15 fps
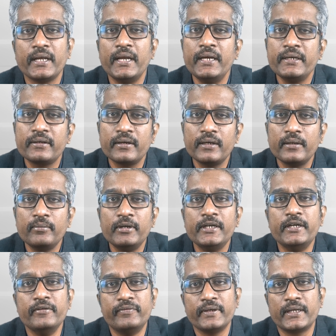incredibly
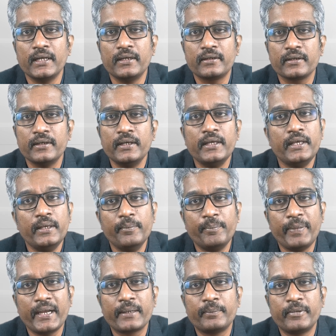difficult,
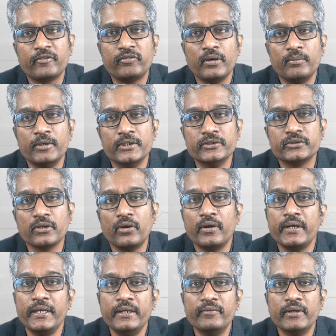impact performance, or
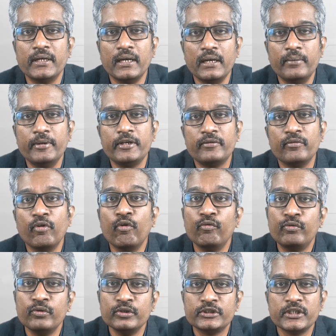even limit
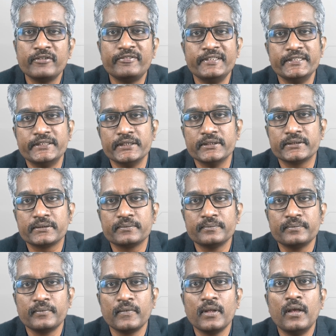future features.
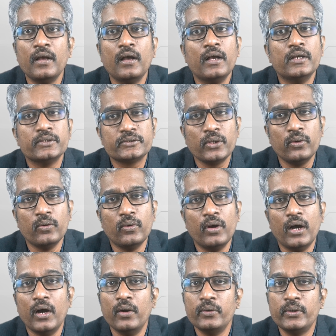So,
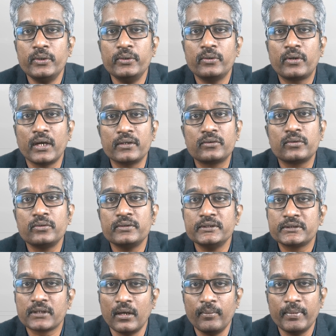how do you cut through
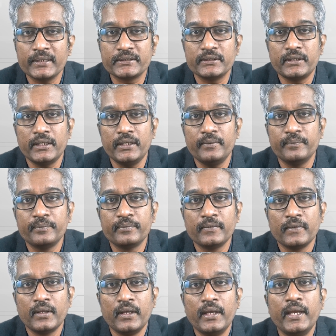this complexity?
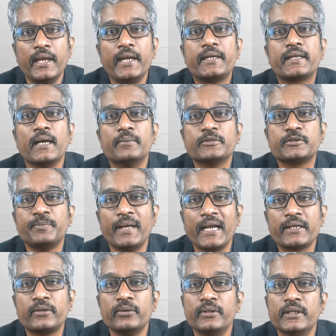It comes
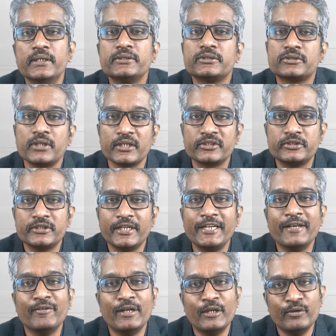back to a structured
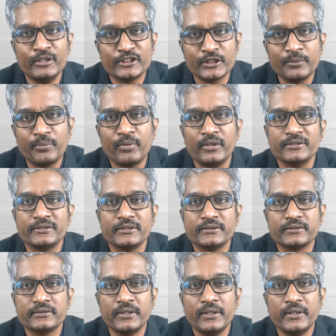evaluation process.